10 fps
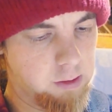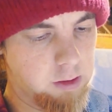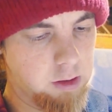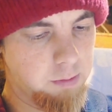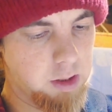
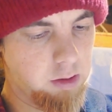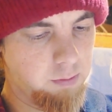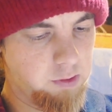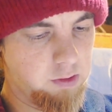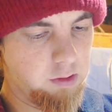it
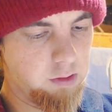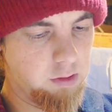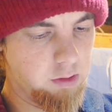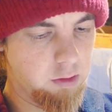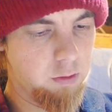becomes
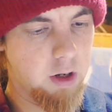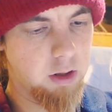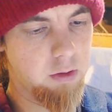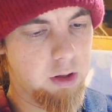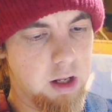
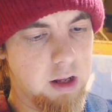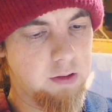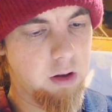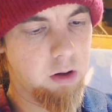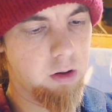gradually
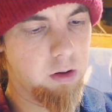easier.